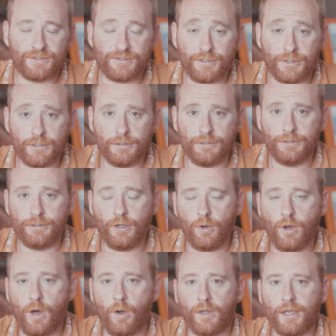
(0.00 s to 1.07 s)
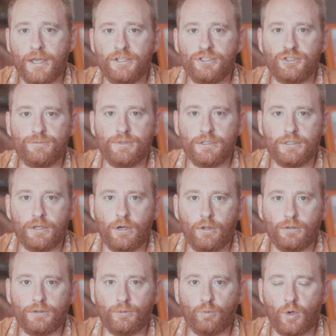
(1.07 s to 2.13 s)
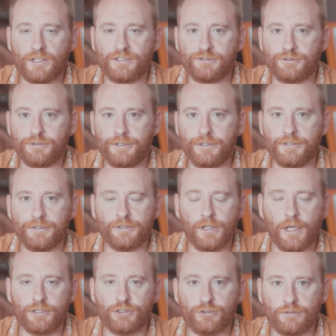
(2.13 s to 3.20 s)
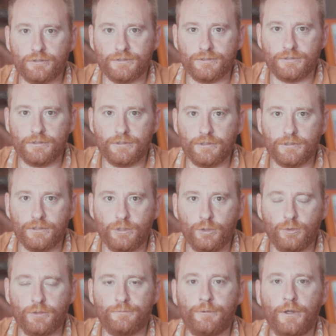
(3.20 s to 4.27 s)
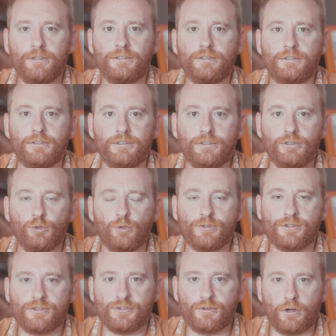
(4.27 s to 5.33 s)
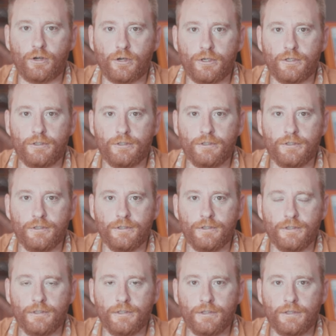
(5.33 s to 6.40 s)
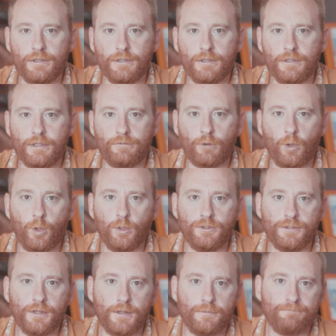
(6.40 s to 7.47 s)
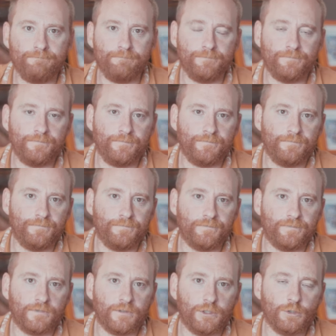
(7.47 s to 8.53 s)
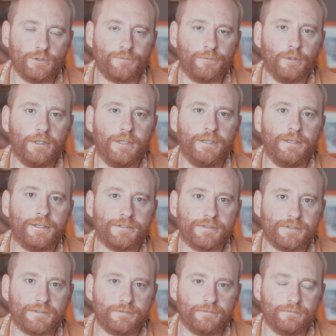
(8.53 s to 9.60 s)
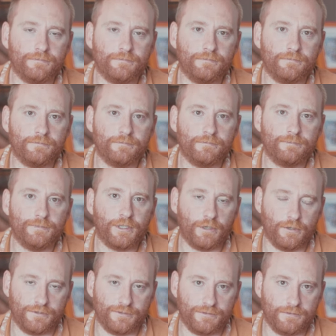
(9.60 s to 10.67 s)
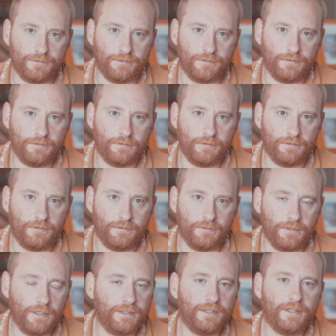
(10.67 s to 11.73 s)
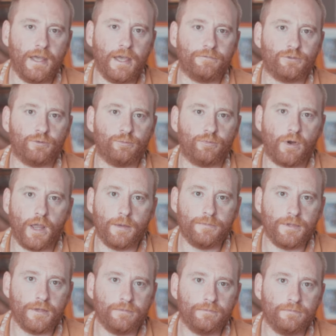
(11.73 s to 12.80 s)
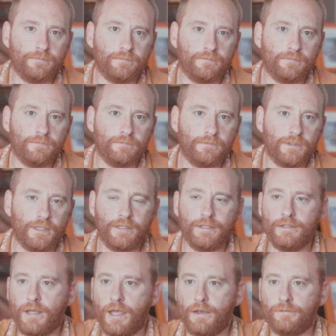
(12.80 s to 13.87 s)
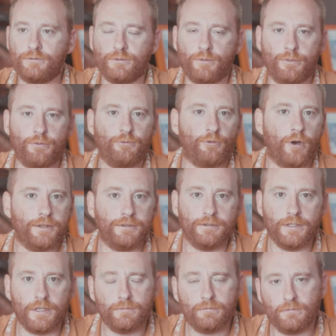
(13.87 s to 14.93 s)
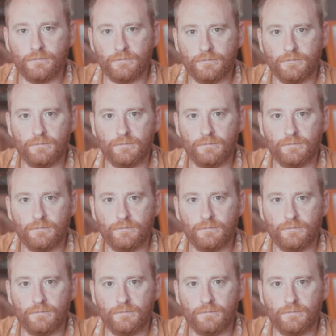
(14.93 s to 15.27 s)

But still, you know how KGB called Western intellectuals who defended USSR. They've called them useful idiots because they didn't have to bribe them. They didn't have to threaten them.